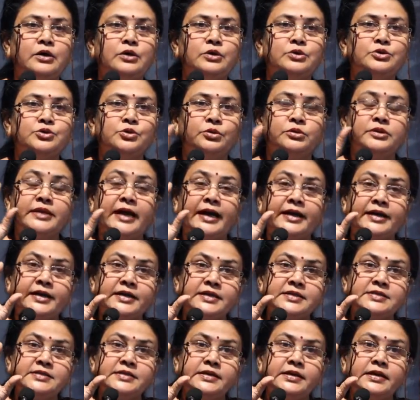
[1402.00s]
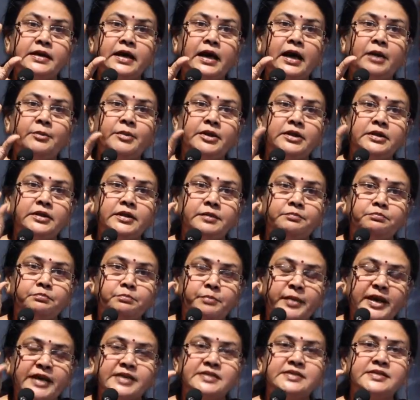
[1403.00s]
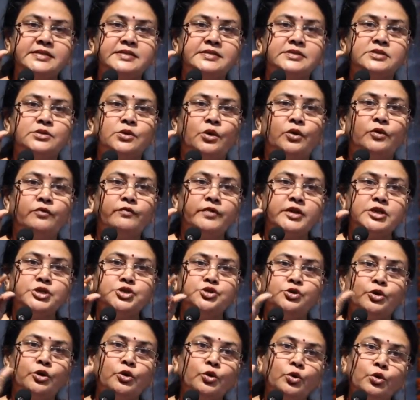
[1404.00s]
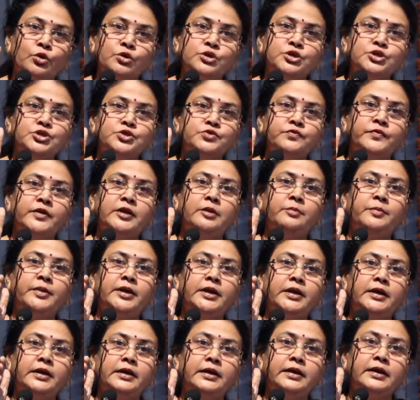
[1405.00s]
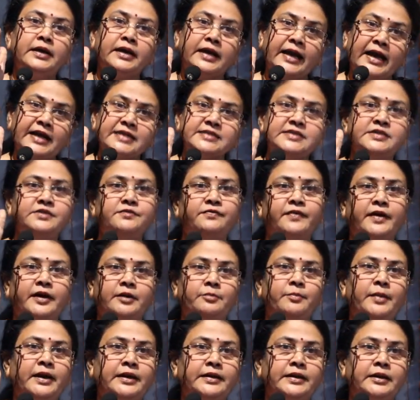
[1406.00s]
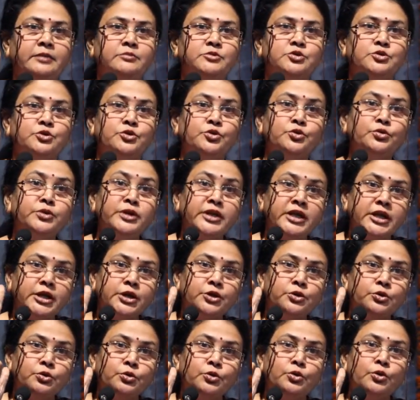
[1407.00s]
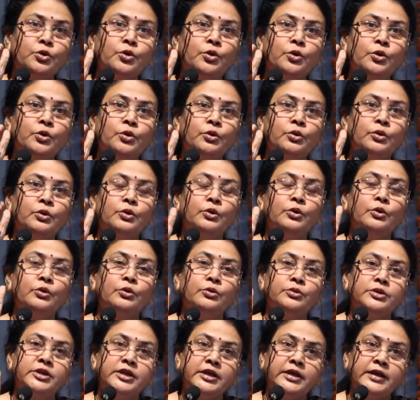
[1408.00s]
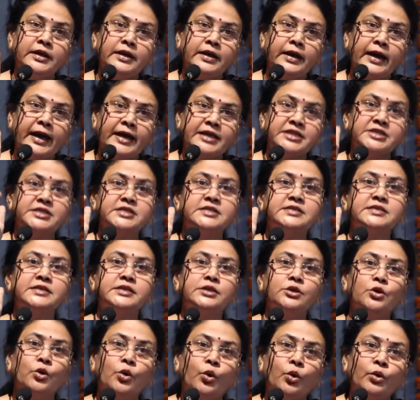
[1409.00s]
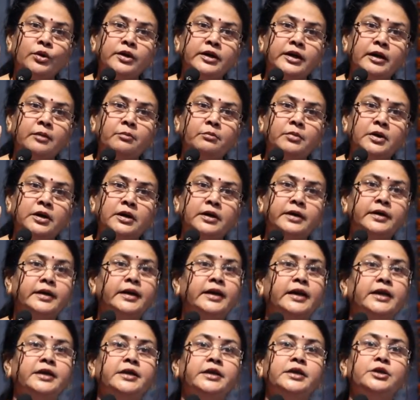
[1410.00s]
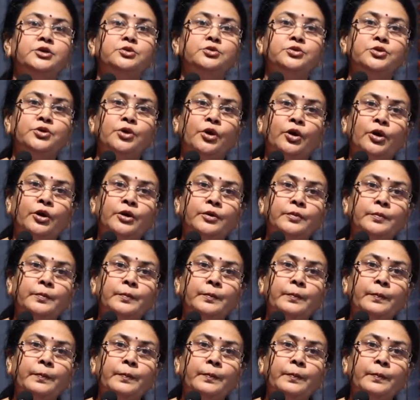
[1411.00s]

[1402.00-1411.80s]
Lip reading: So that is the basis on which your goods will be classified by them. So you need to know the HSN code number relating to your